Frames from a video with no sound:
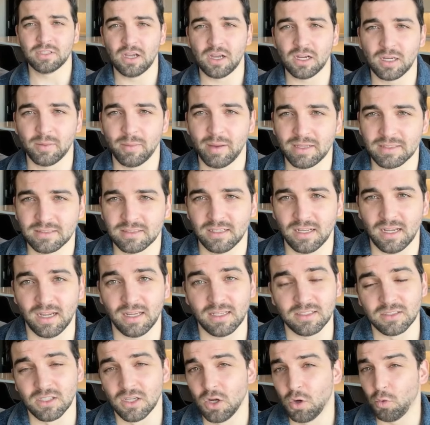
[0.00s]
to talk about
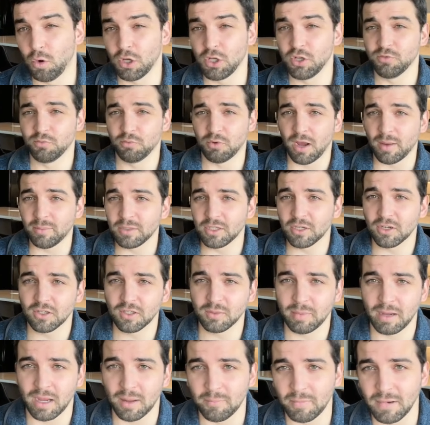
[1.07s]
today is one you've probably
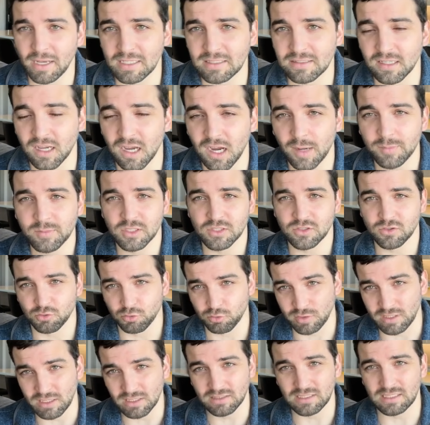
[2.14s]
heard about many times, is
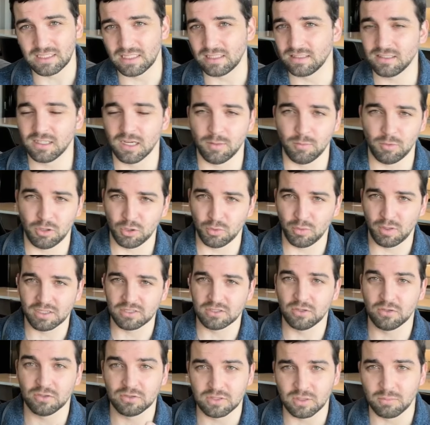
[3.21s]
Realty Income,
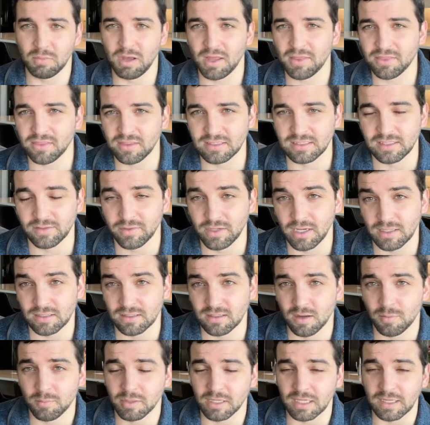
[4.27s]
otherwise known as the monthly dividend
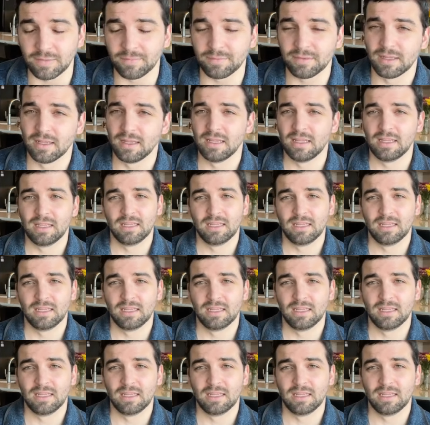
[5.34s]
company. And